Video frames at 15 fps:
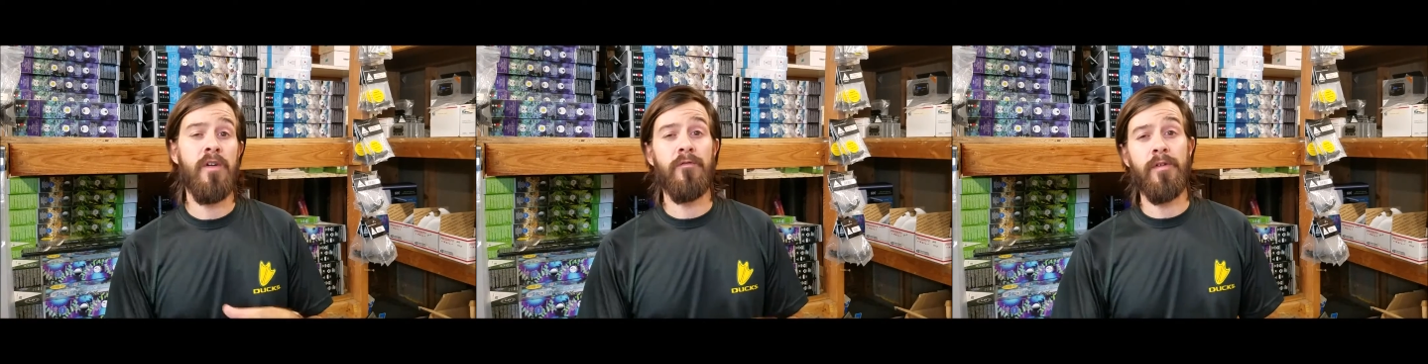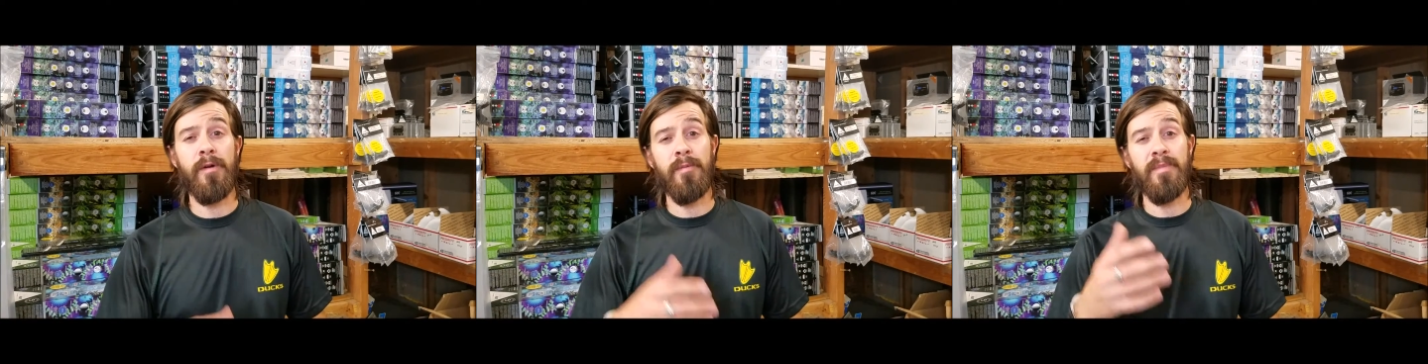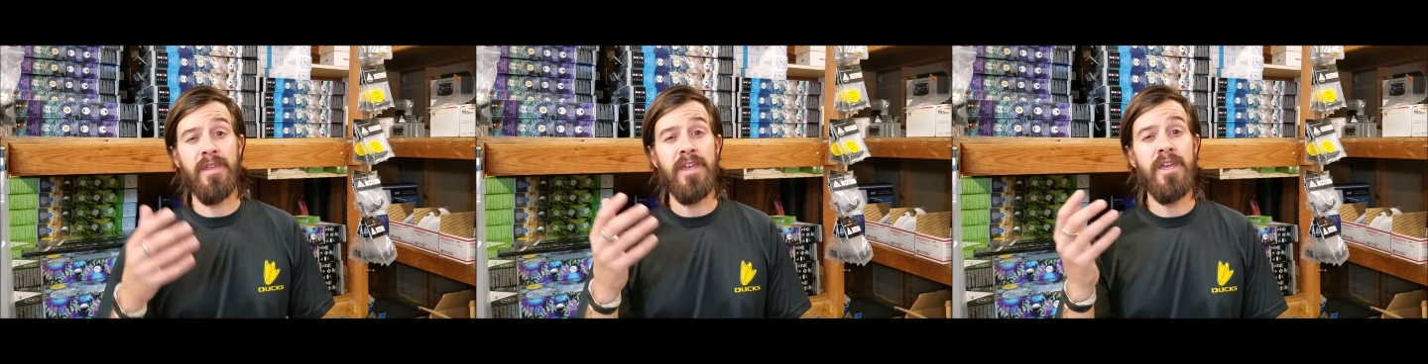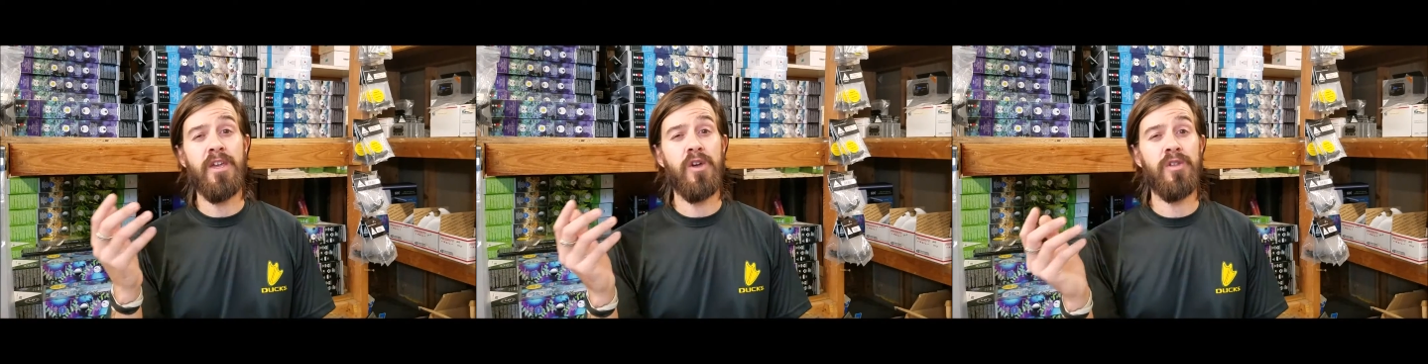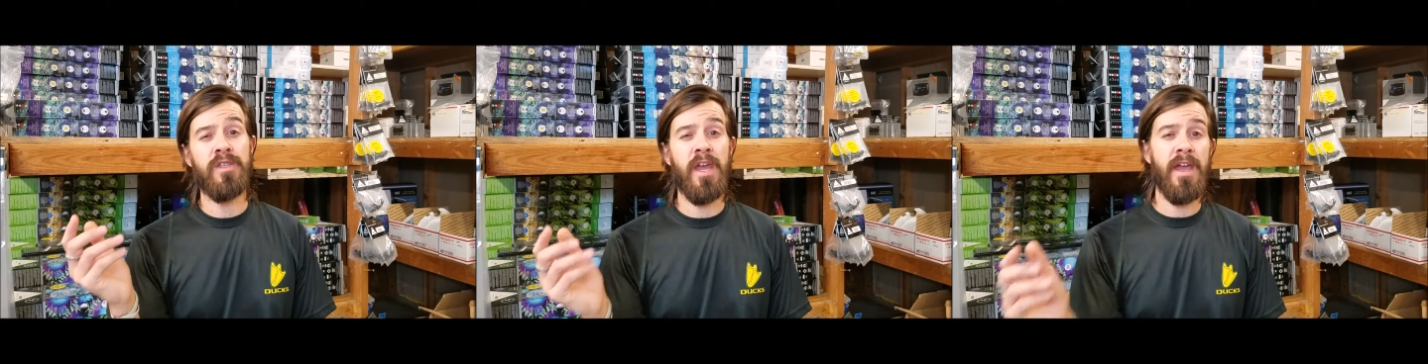From the
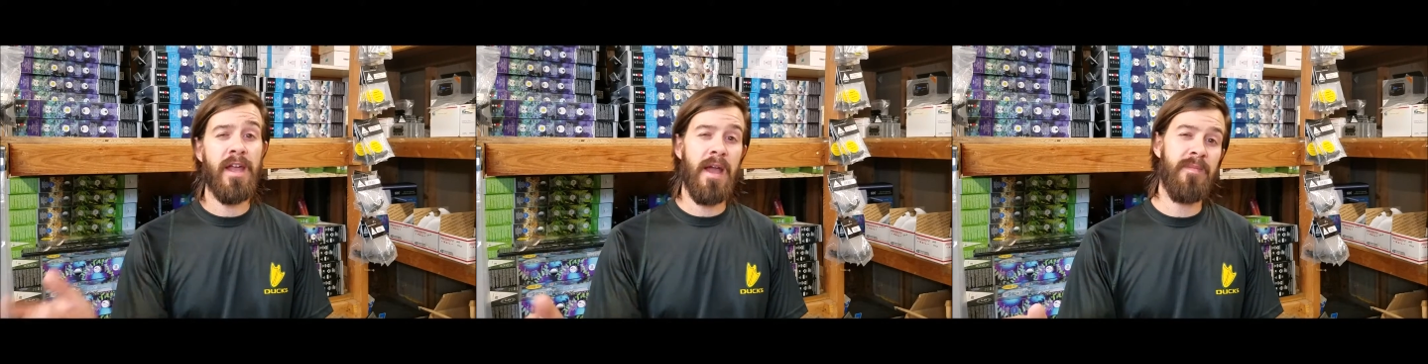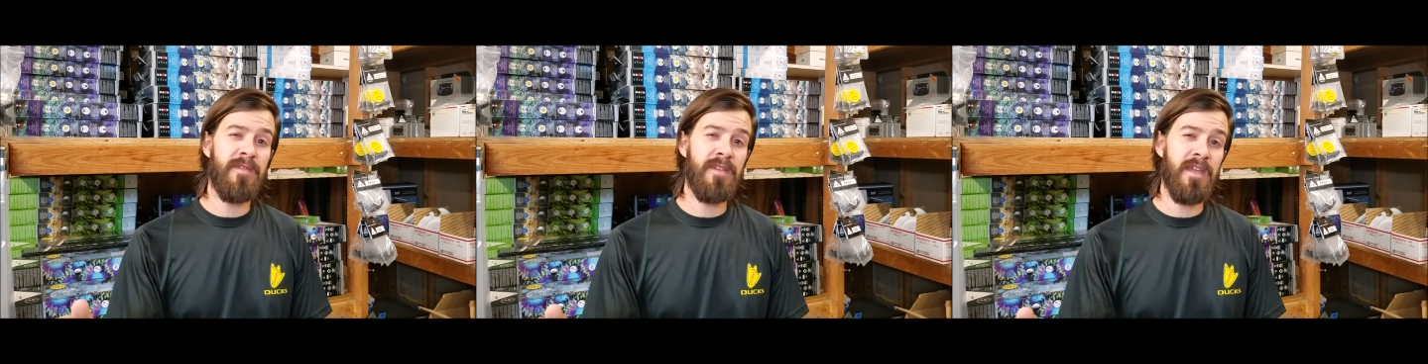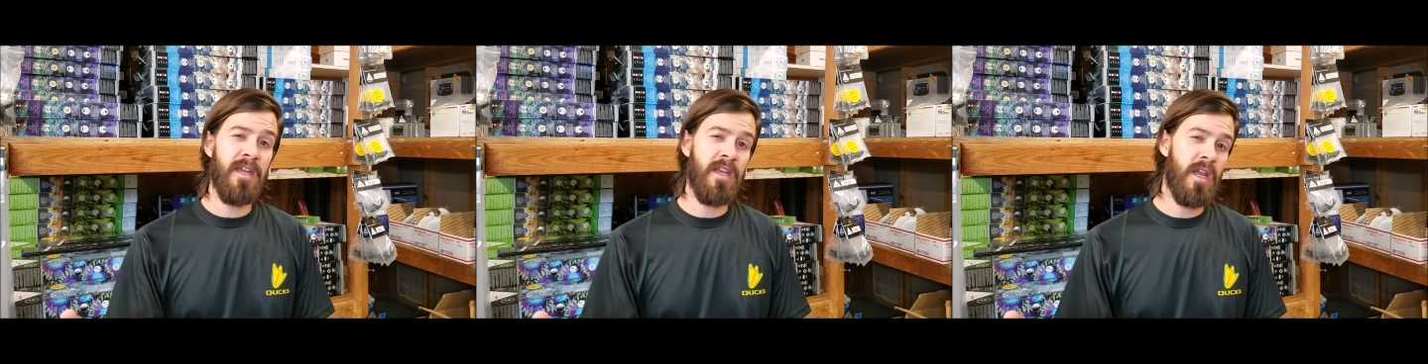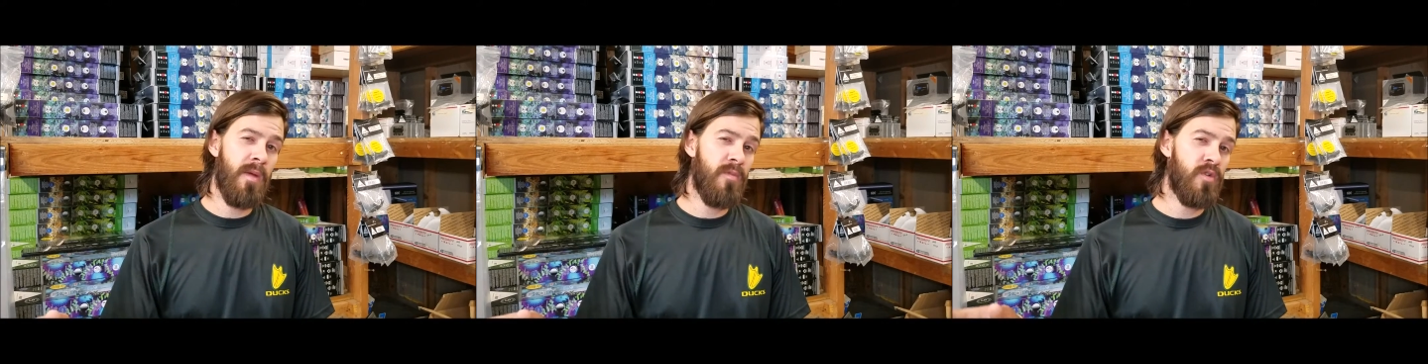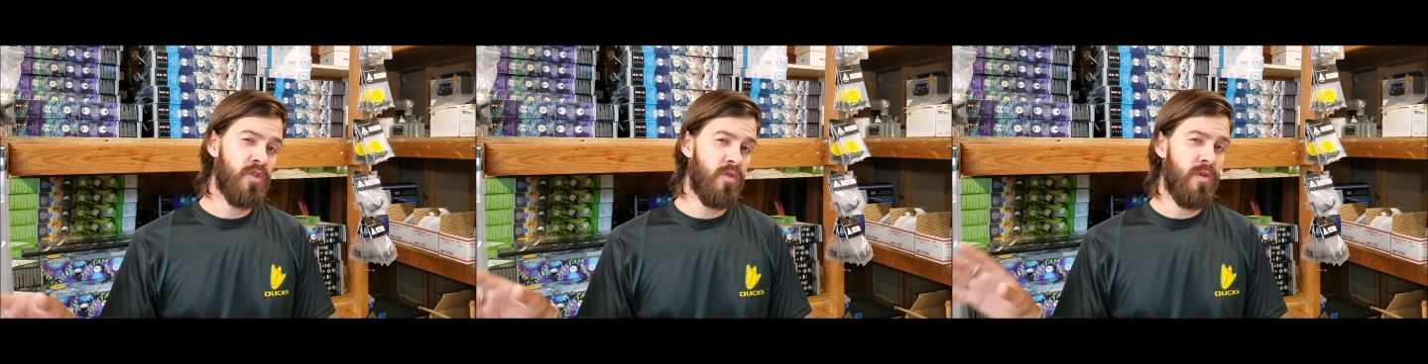Ecotech, I'm seeing
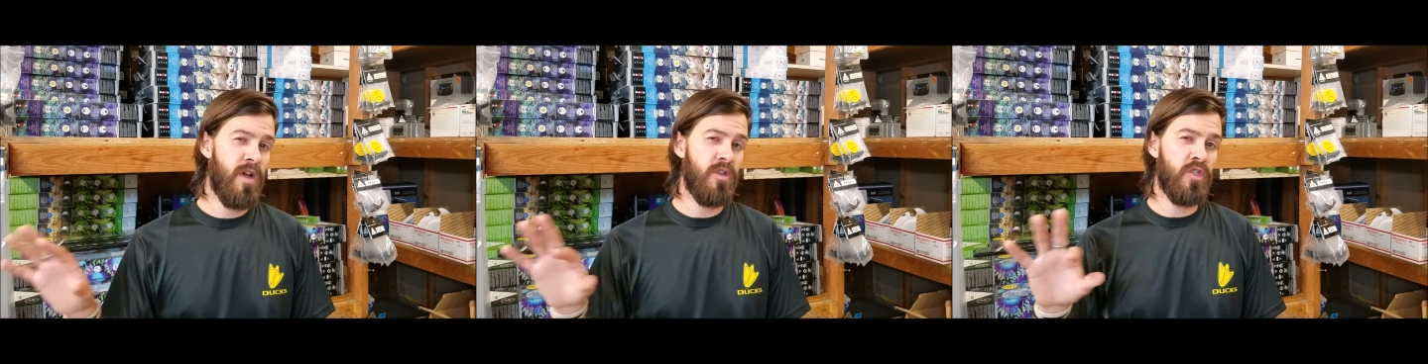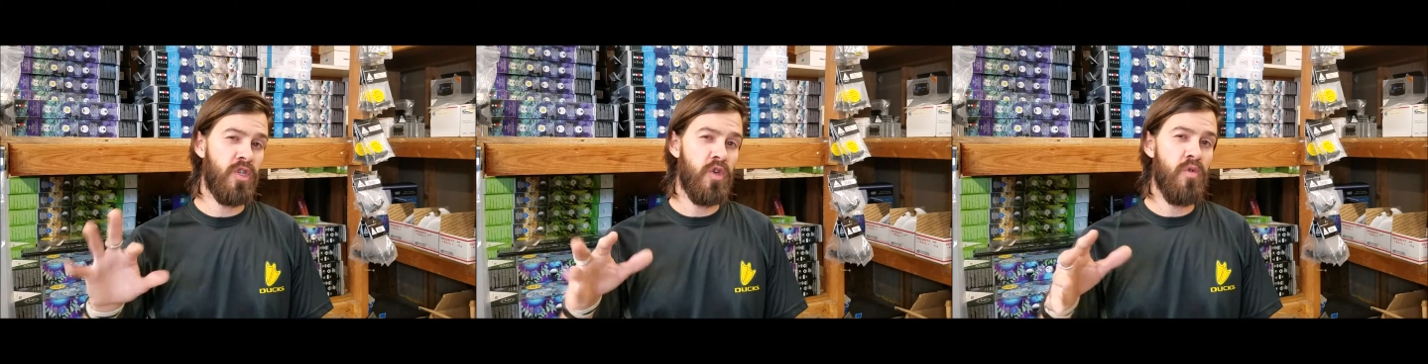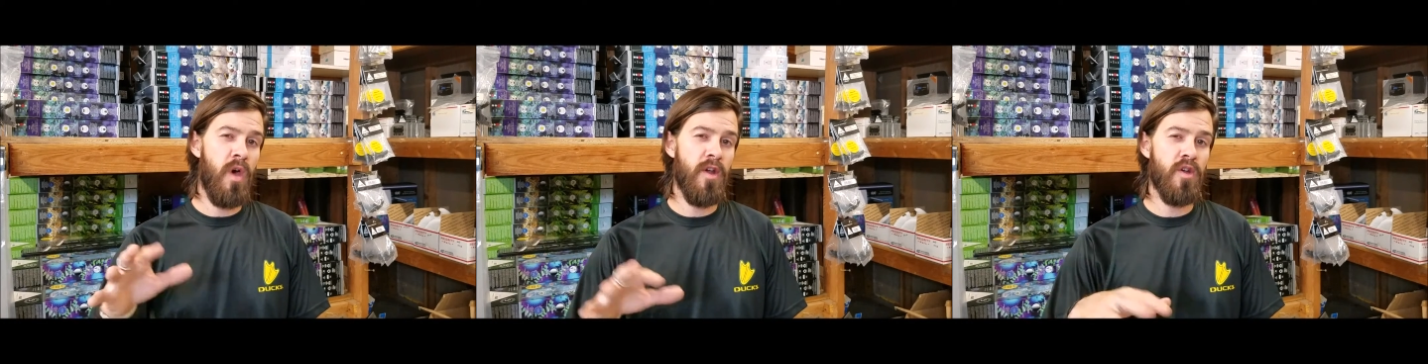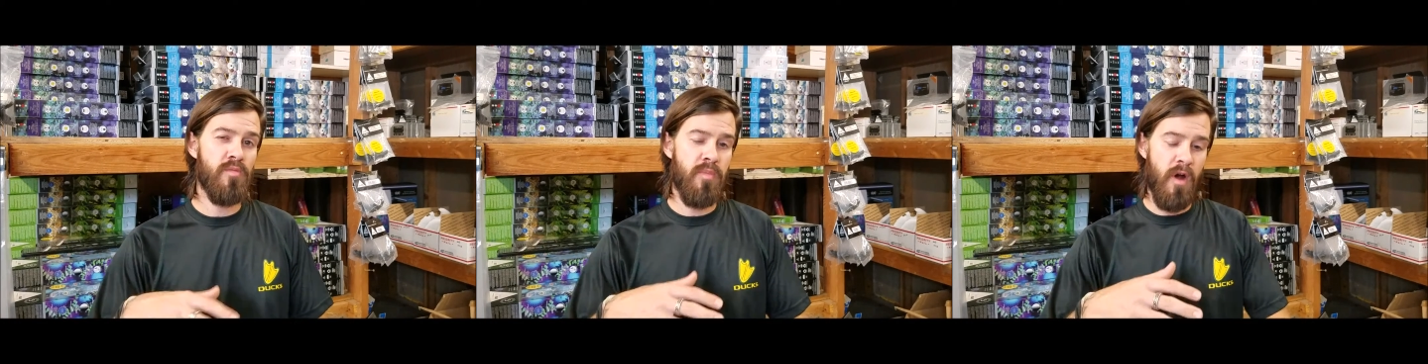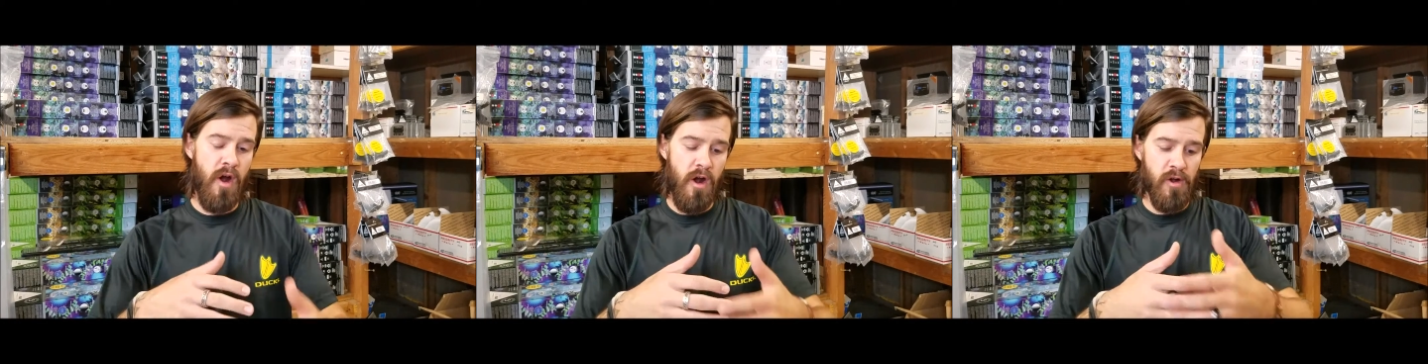numbers around 200
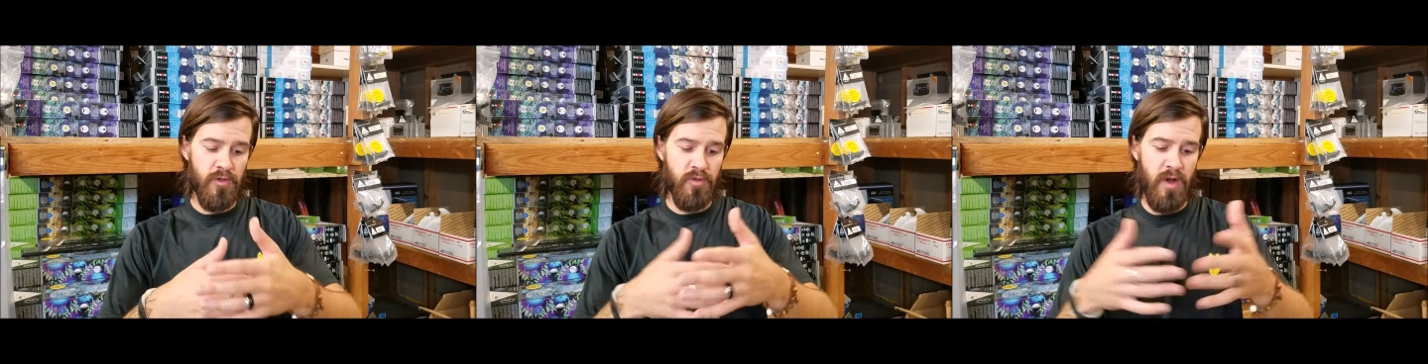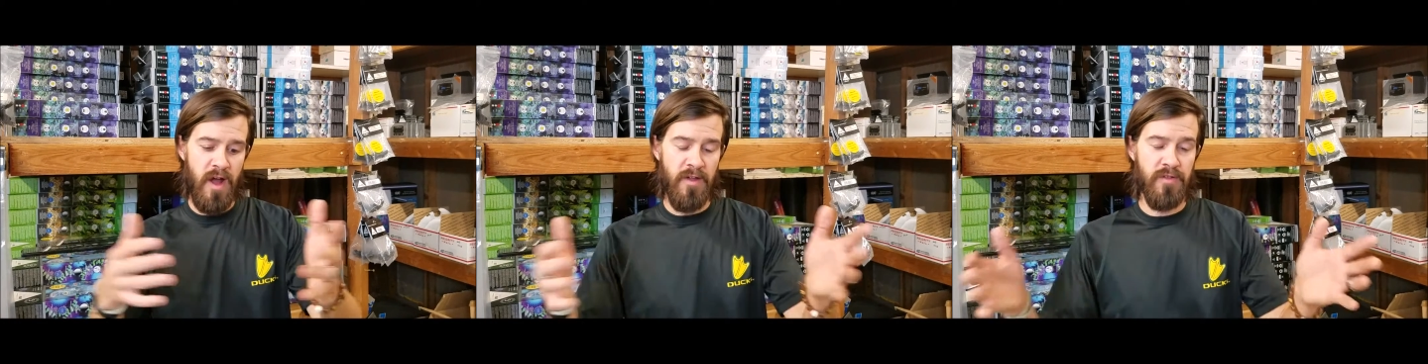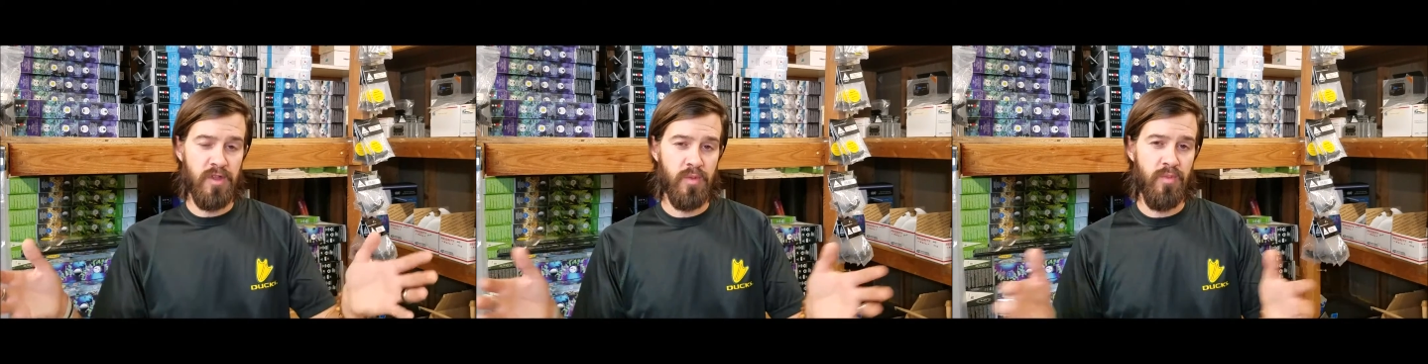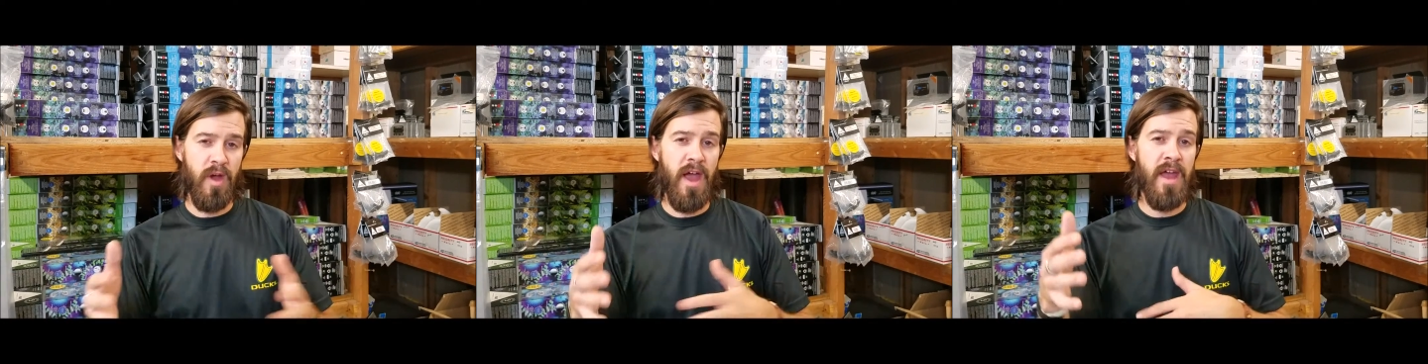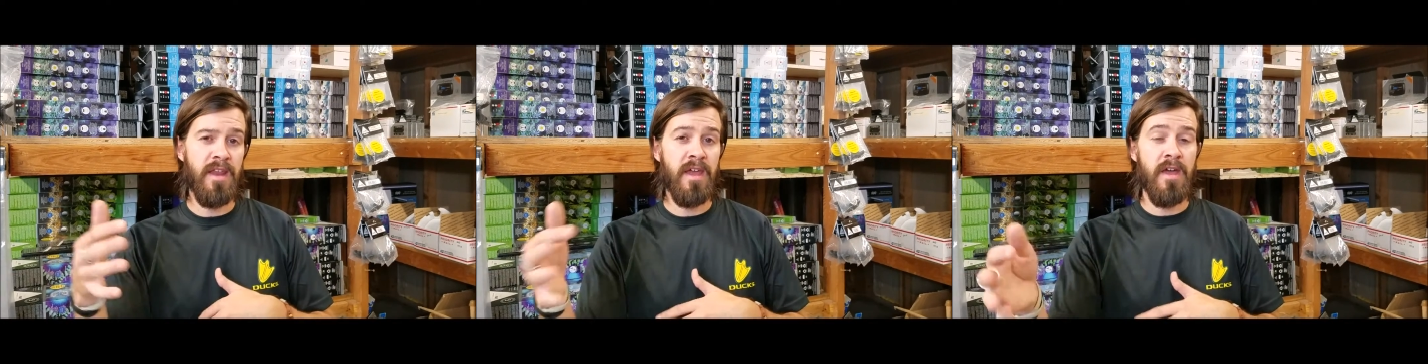par throughout
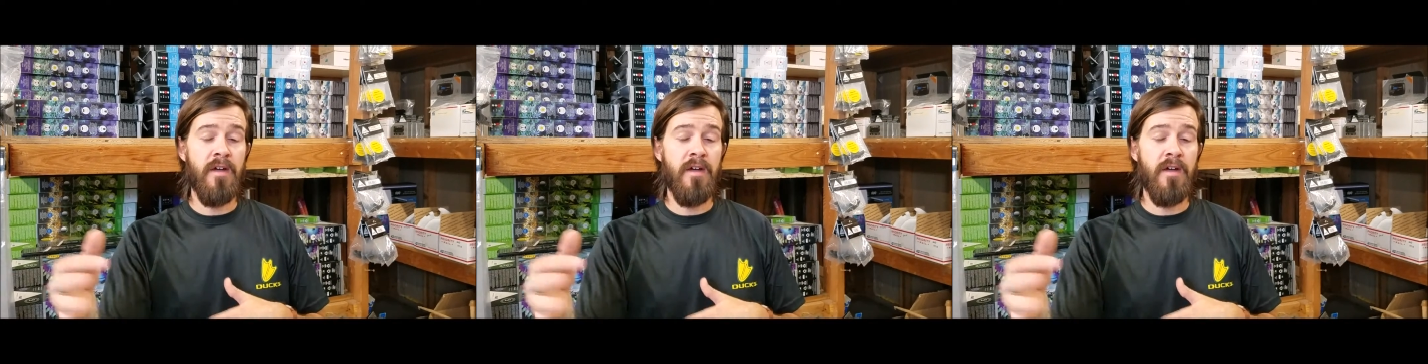spread.